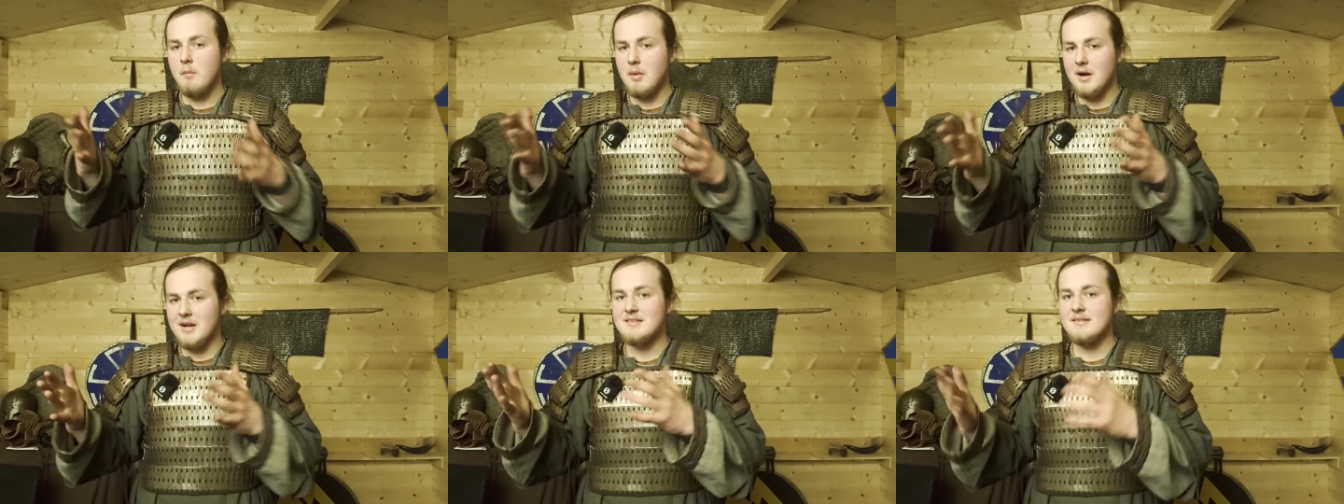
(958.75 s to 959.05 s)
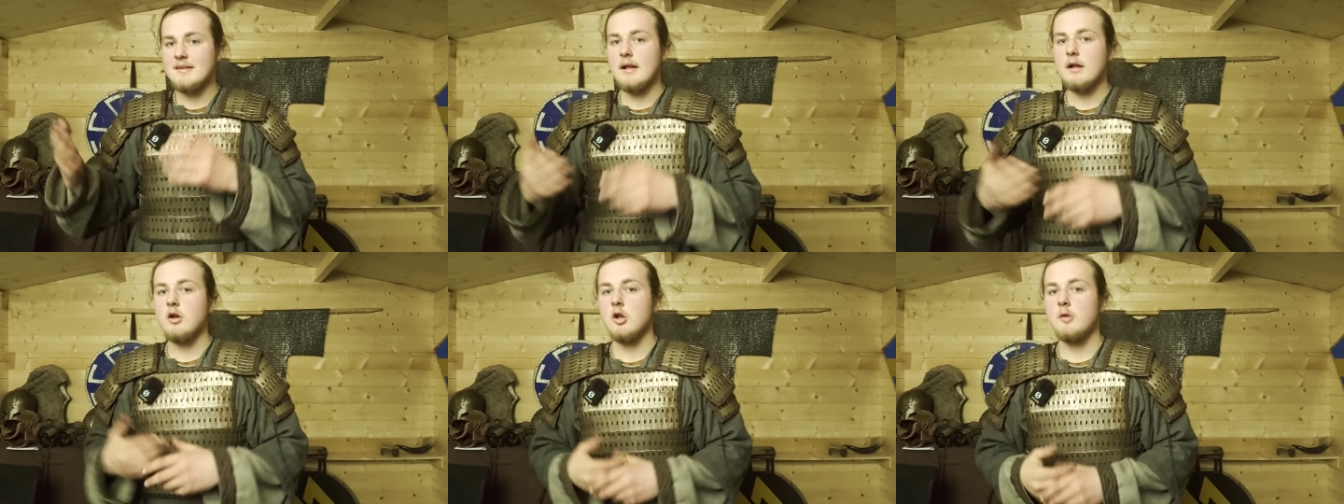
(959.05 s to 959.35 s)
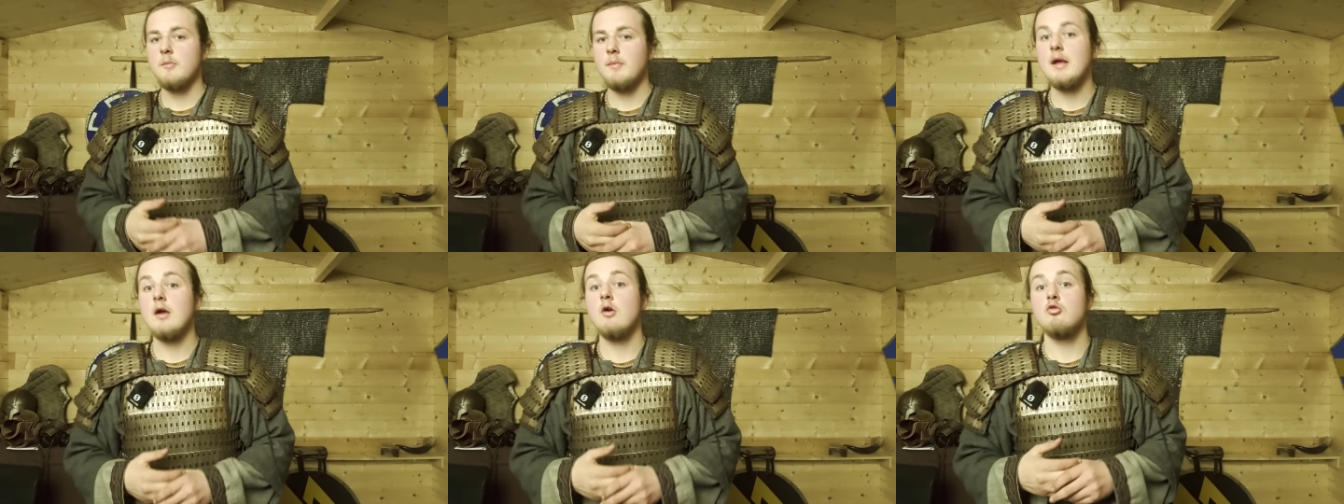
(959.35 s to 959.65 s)
but it's still going
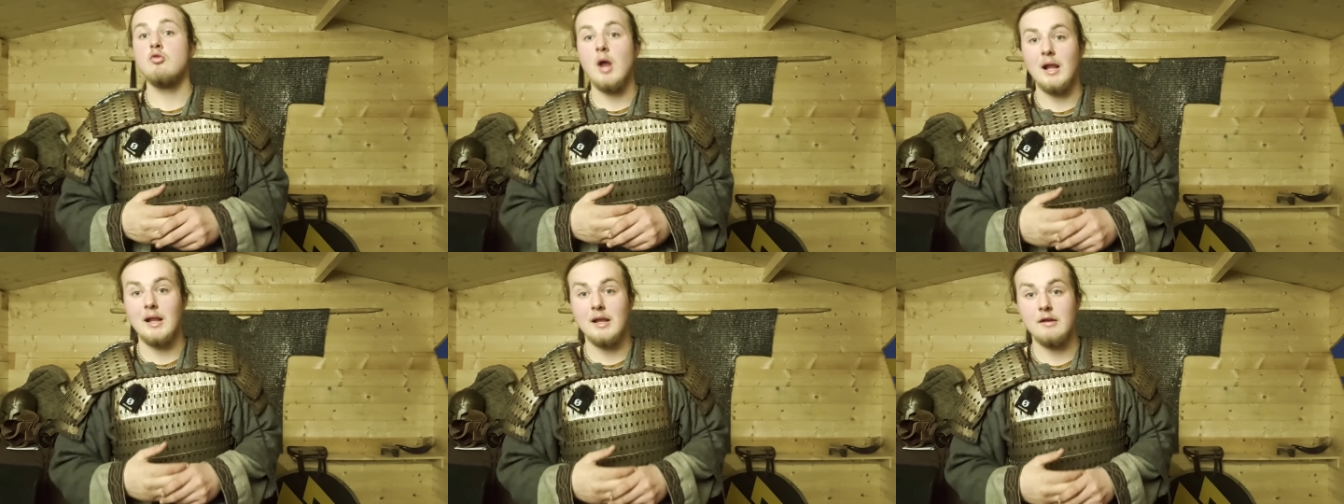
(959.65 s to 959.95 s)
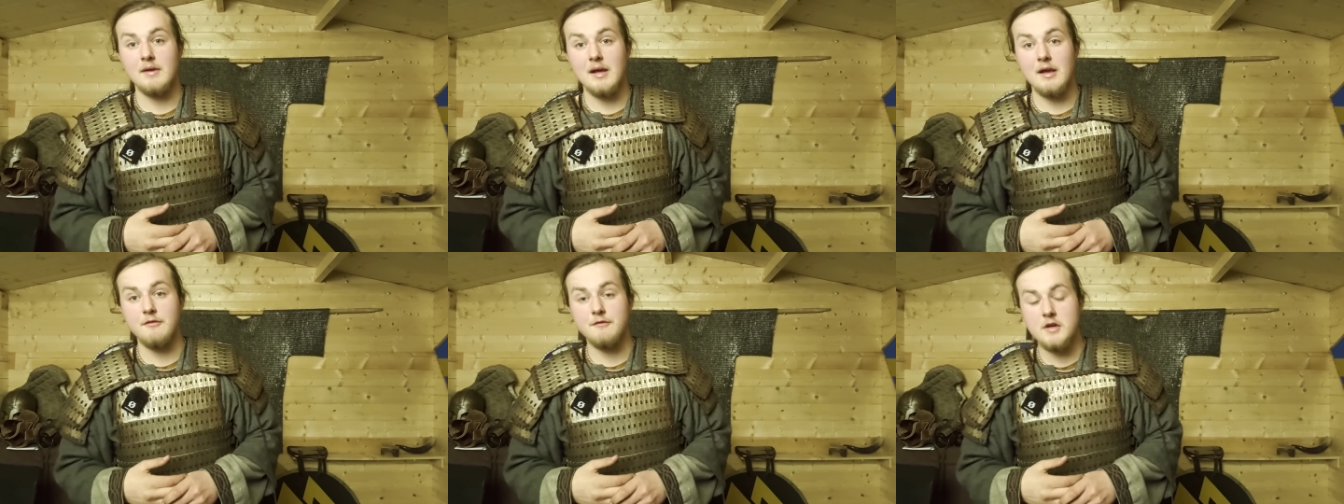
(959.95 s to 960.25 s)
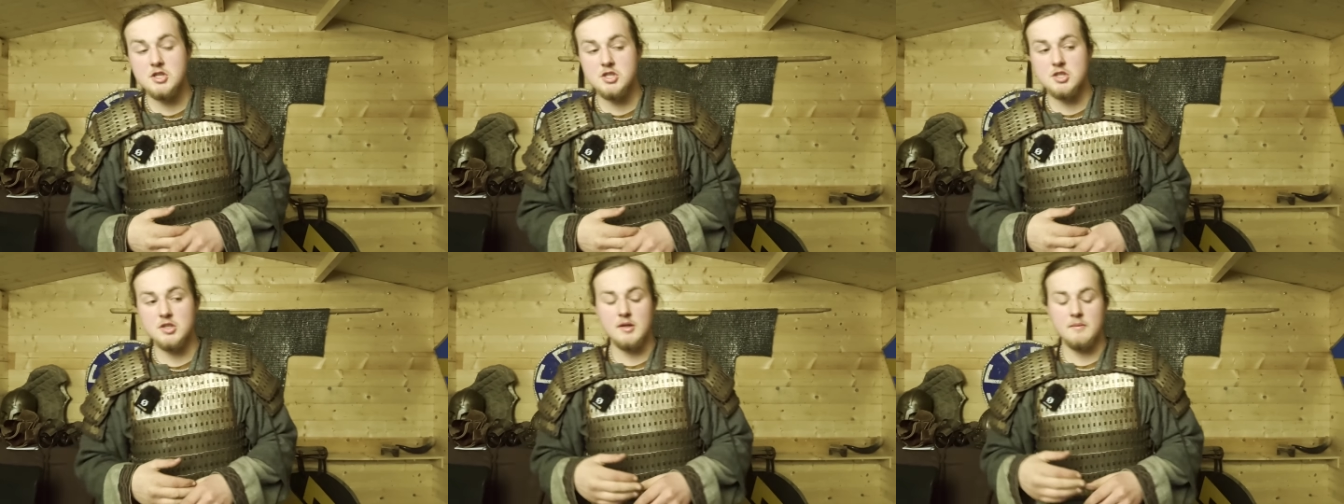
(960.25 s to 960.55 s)
to be relatively efficient.